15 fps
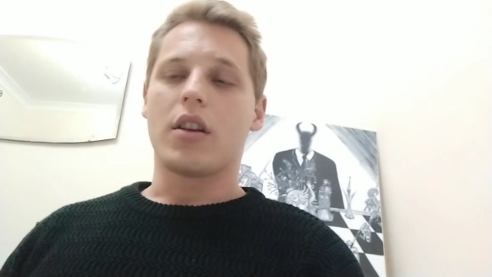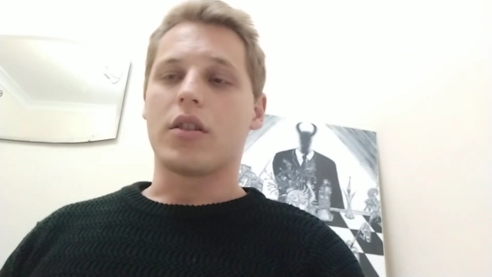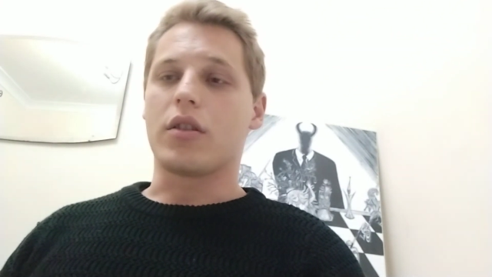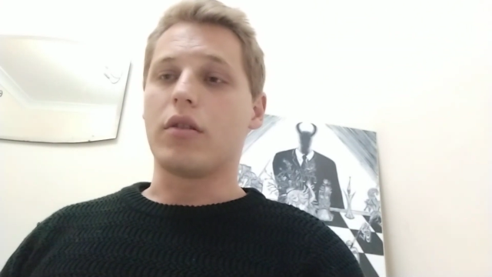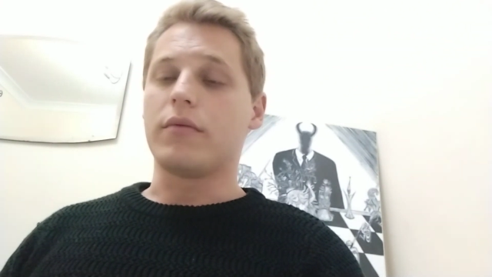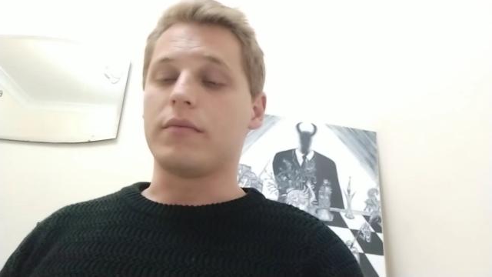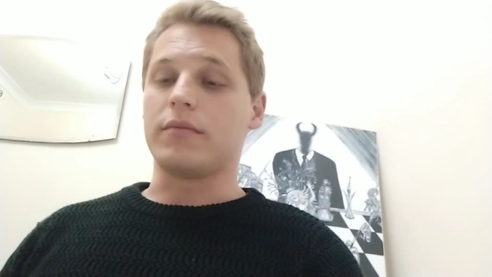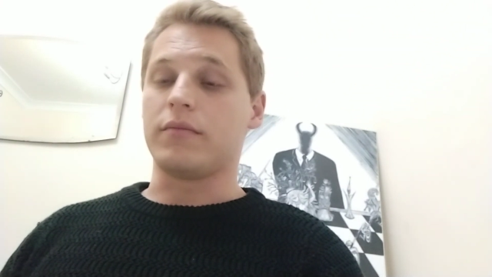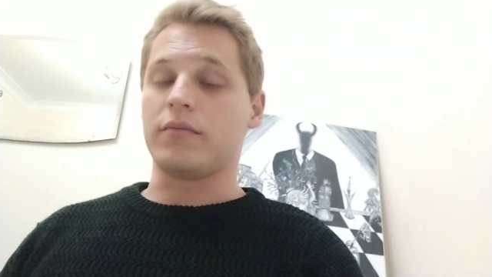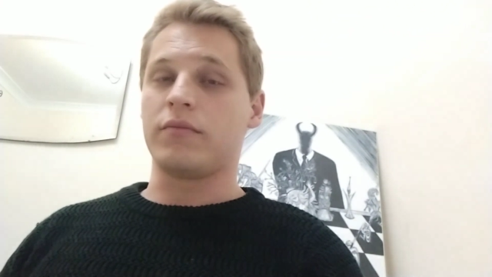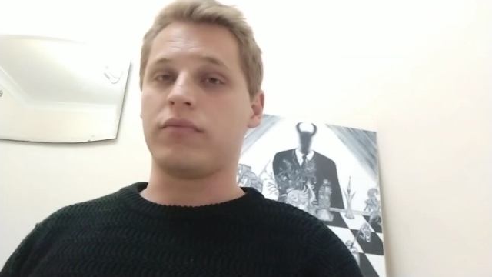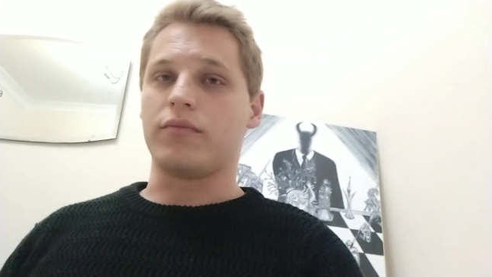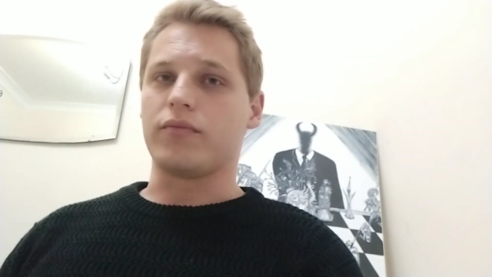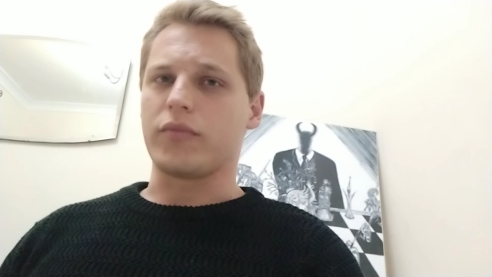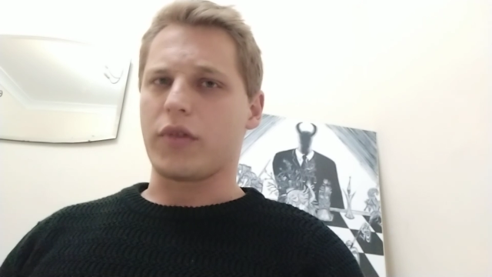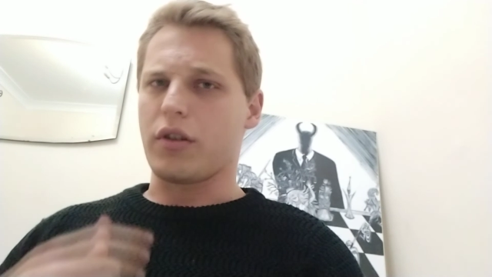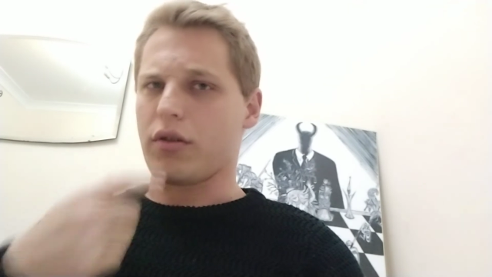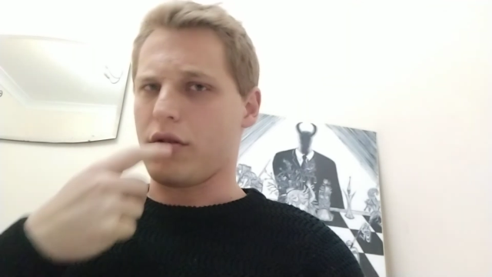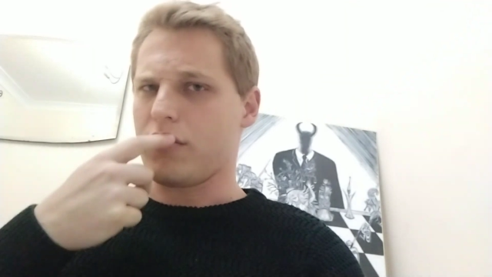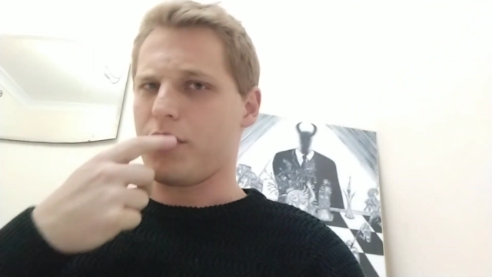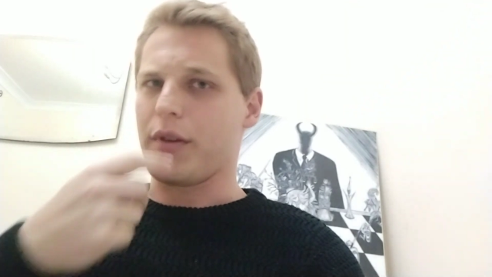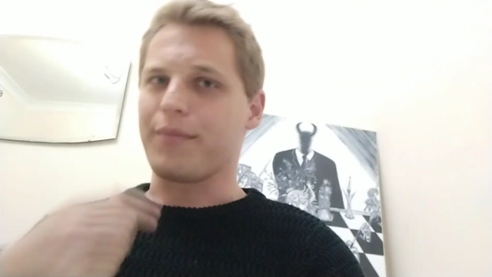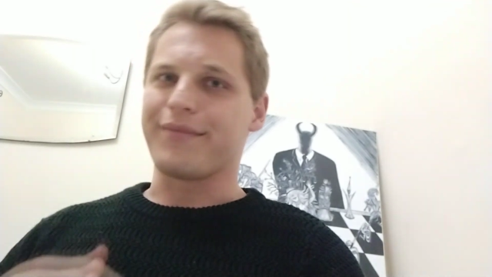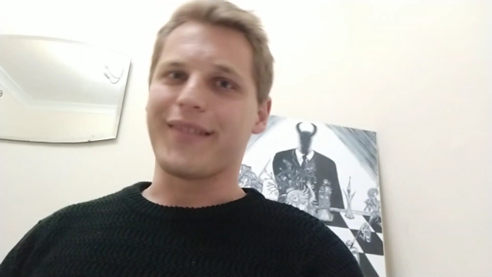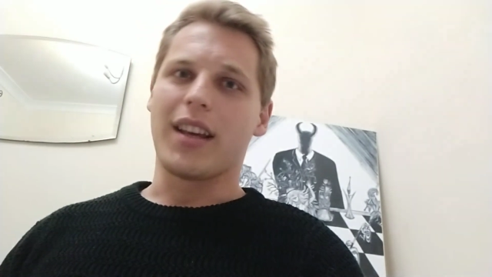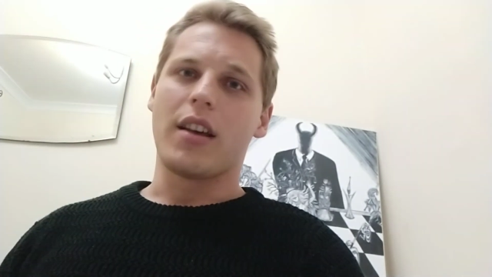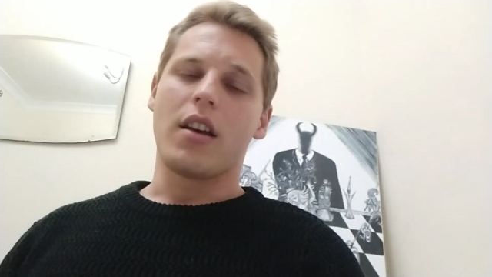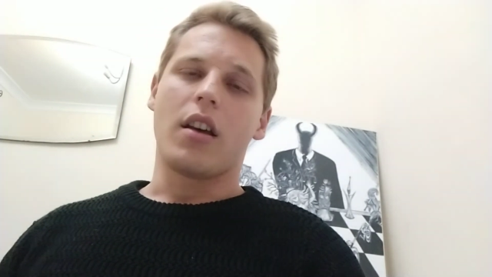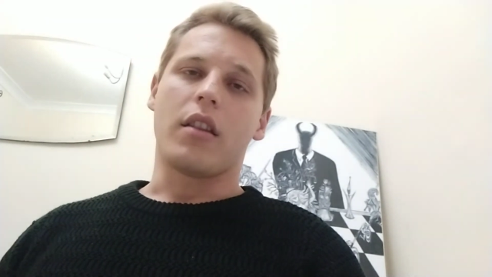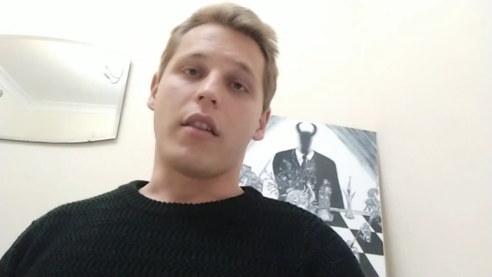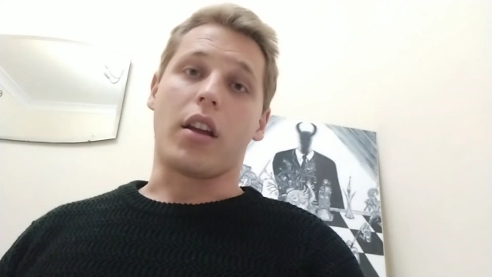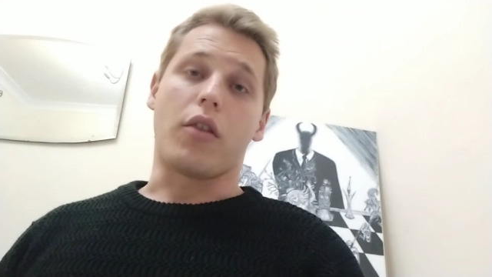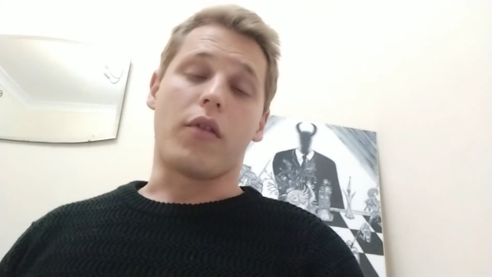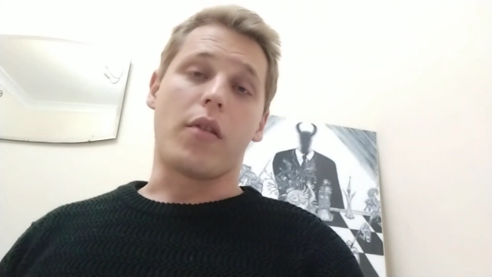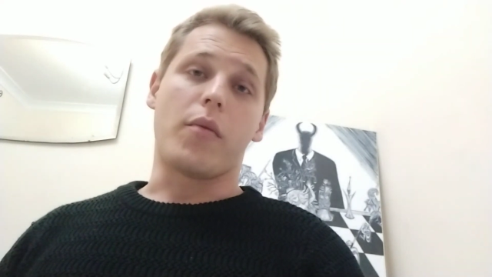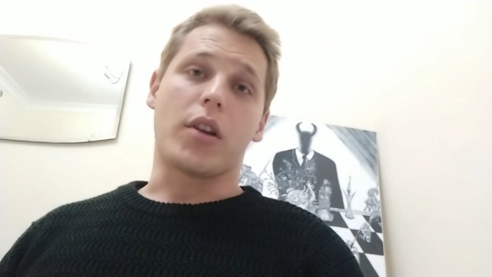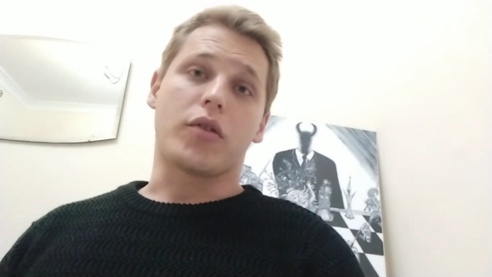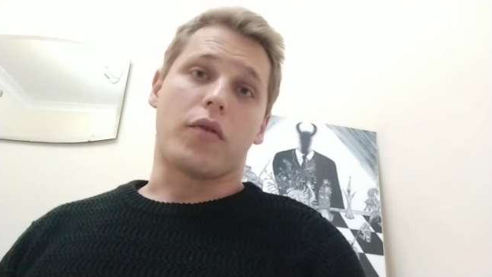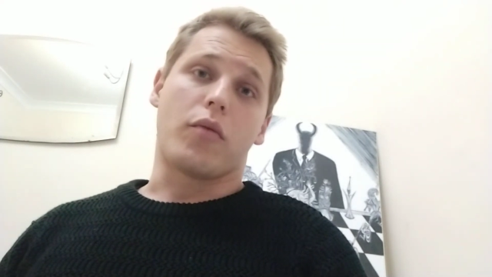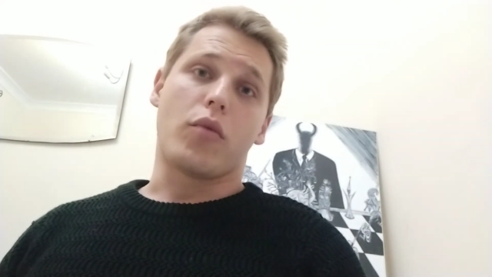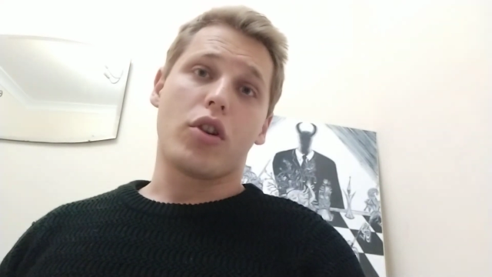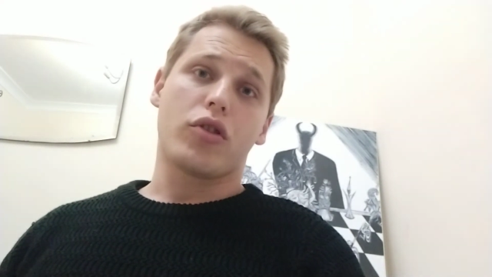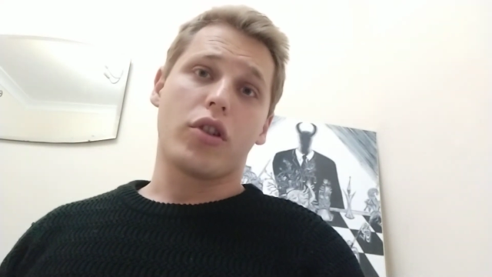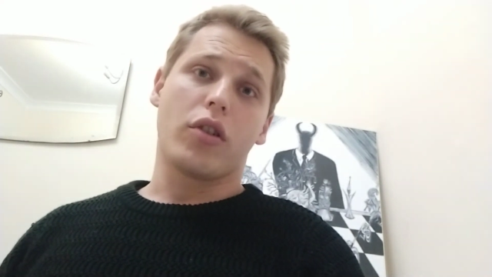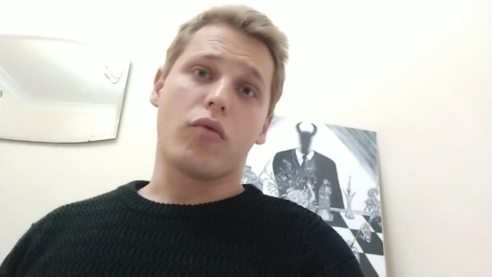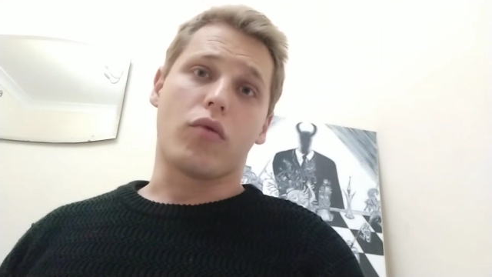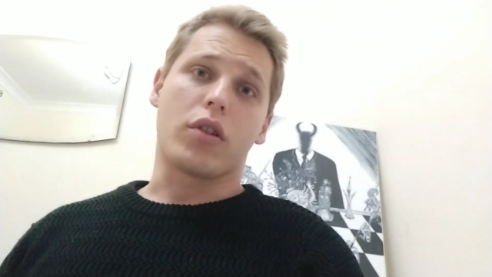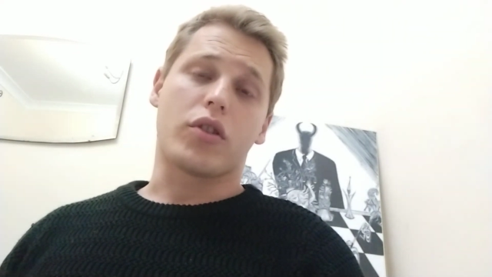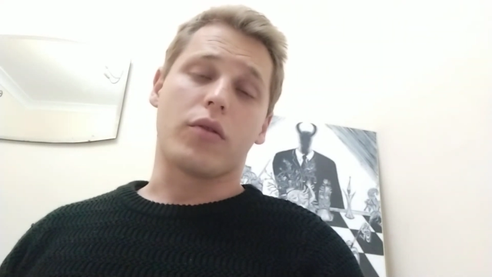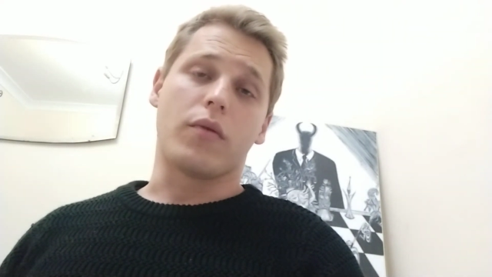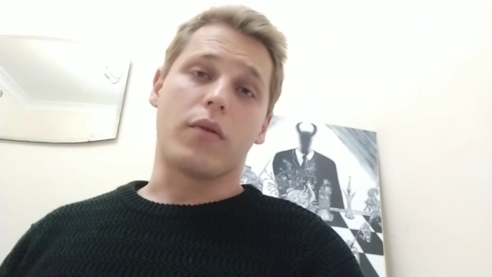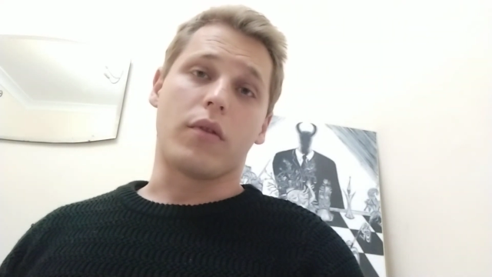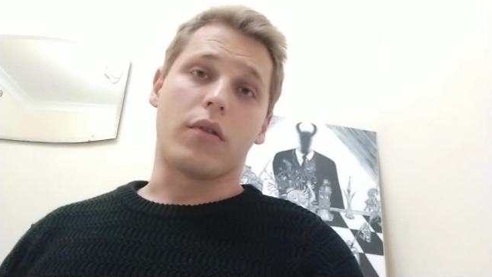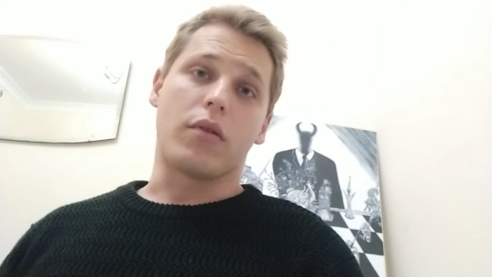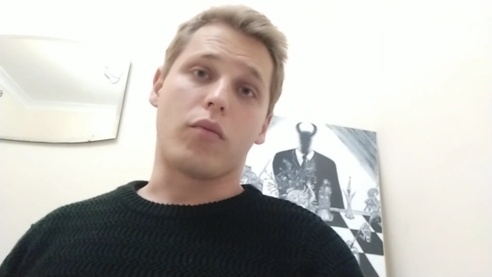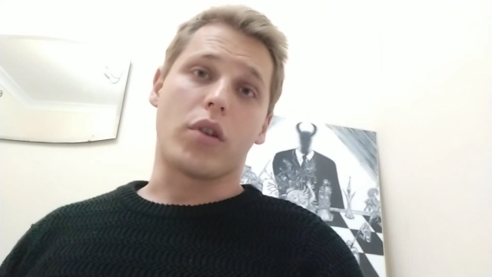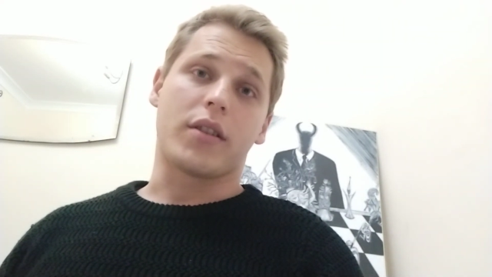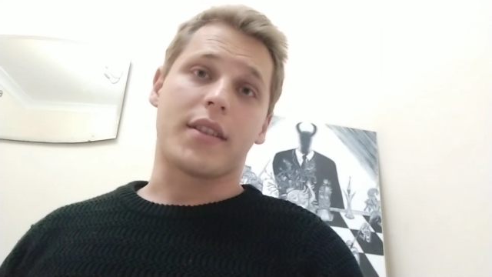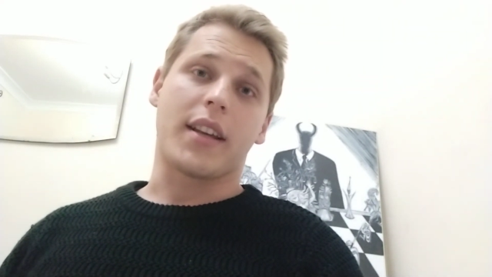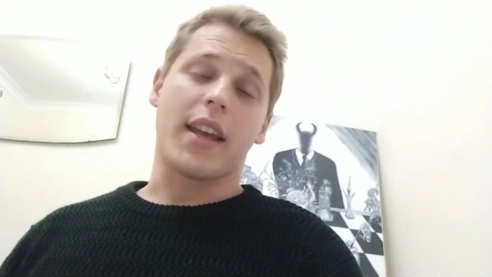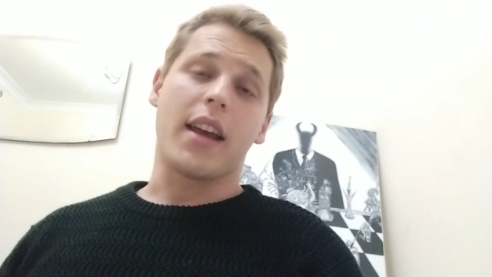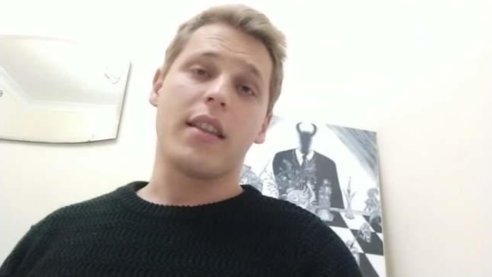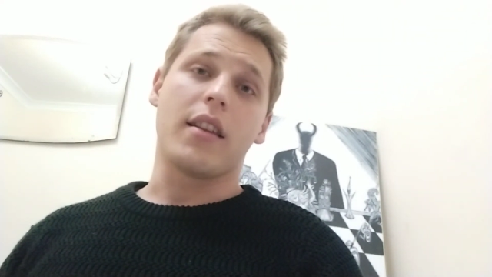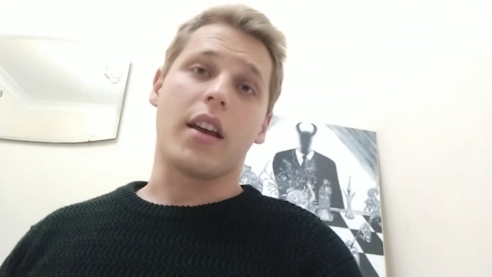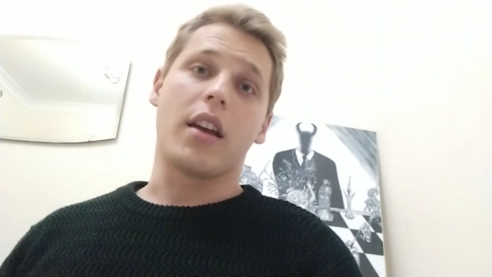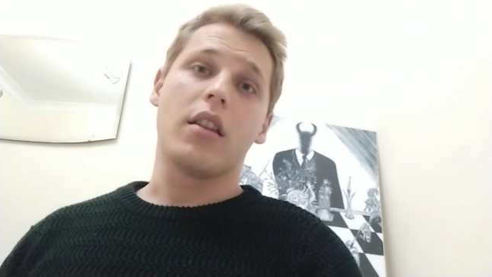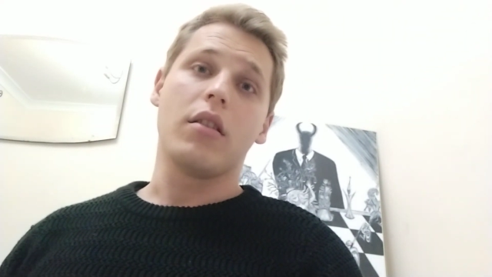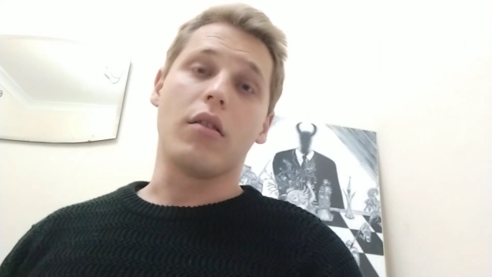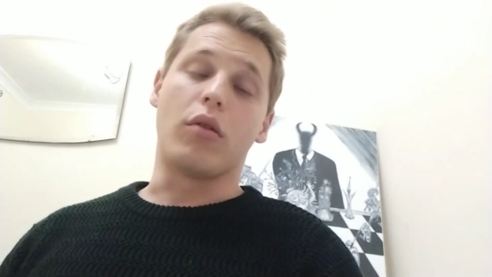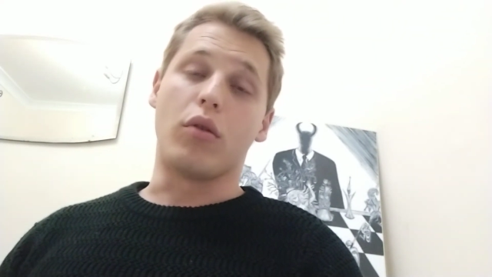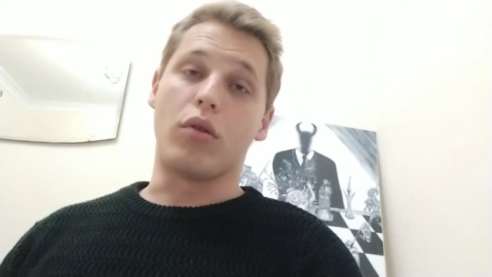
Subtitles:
So, excuse me. Thank you very much for watching once again, and